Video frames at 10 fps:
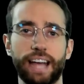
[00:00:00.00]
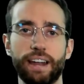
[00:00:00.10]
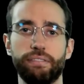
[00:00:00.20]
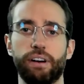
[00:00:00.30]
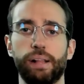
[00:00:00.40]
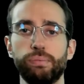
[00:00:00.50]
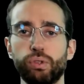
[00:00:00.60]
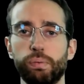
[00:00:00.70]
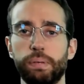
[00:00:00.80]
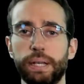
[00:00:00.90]
tidal volumes
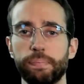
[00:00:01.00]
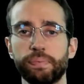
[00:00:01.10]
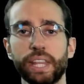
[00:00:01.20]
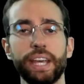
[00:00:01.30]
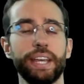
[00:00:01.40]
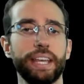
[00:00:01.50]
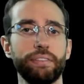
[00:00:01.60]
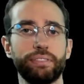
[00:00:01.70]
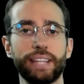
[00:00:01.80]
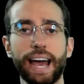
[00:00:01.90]
will be.
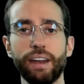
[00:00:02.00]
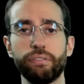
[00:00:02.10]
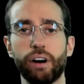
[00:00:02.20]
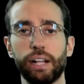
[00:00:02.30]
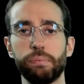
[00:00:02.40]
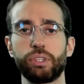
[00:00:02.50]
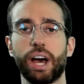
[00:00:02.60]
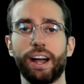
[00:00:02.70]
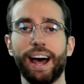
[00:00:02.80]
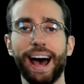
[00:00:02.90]
If tidal volumes
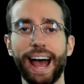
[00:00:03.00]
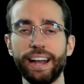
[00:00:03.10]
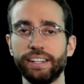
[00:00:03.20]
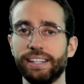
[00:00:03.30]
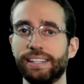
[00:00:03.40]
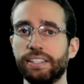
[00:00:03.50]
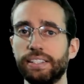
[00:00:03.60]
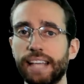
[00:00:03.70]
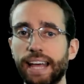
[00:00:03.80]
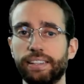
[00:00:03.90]
are higher than the
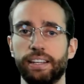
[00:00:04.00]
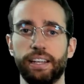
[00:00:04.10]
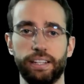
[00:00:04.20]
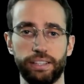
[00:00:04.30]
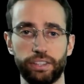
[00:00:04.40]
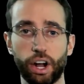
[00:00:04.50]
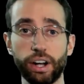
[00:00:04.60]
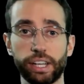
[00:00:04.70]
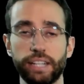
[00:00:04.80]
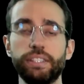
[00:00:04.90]
set
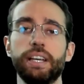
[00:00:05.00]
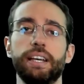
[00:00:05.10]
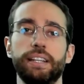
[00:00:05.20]
target,